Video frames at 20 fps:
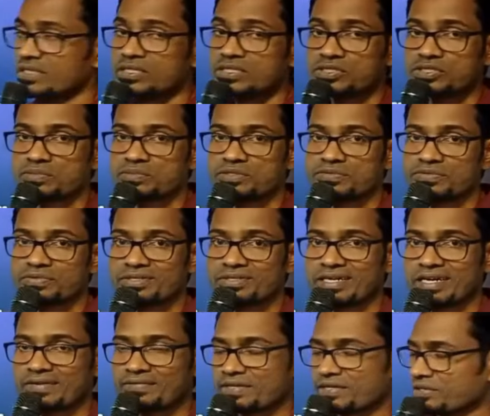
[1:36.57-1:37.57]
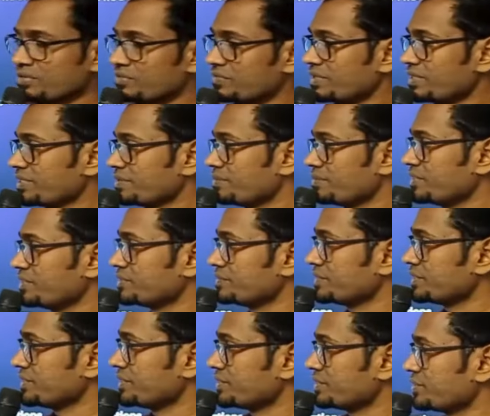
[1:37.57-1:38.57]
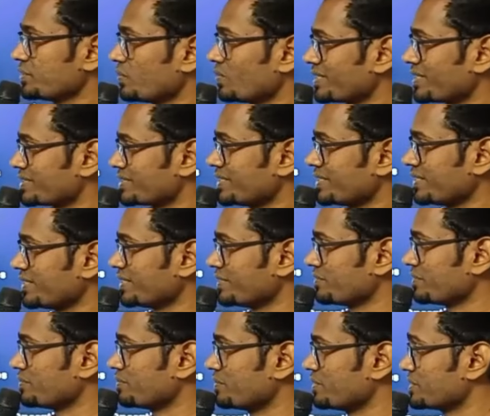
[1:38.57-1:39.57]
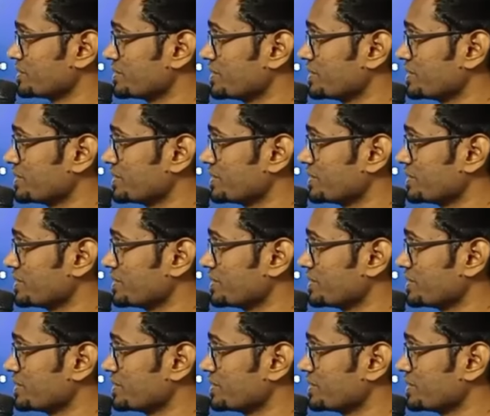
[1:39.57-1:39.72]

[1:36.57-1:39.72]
So before diving into variables, we need to know what is data and information,